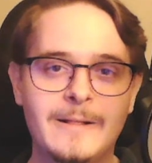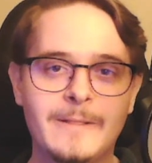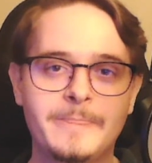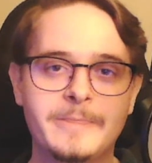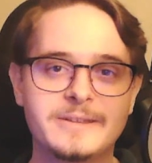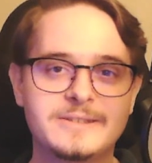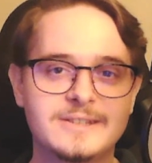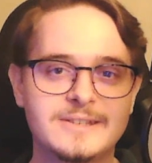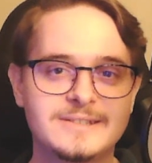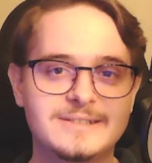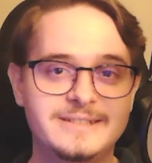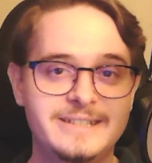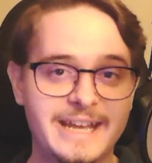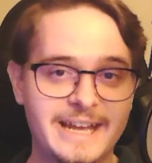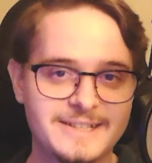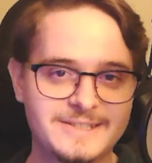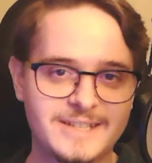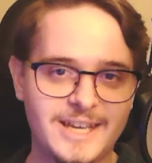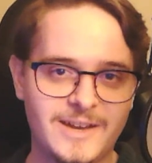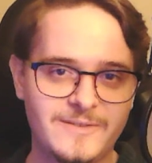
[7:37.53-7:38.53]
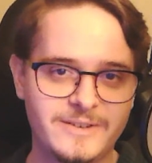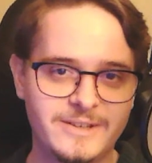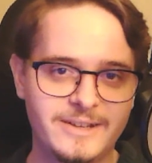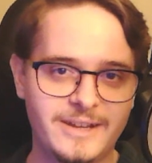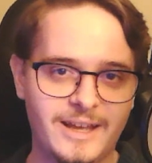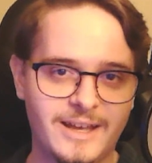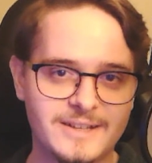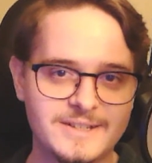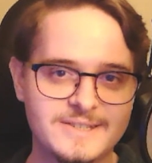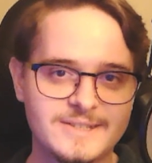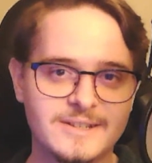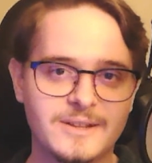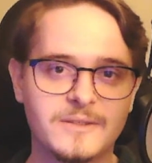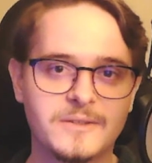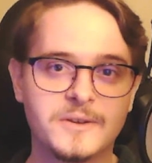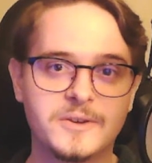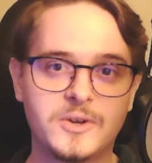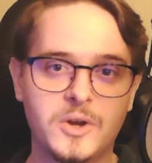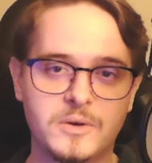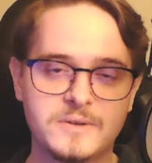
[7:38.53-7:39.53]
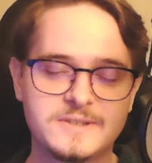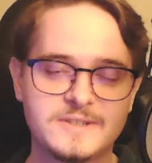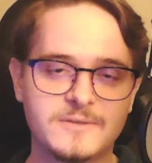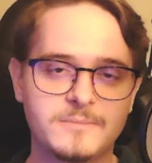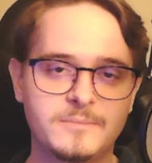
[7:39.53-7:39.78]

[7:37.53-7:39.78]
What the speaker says: This is Dance Gavin Dance, The Ghost of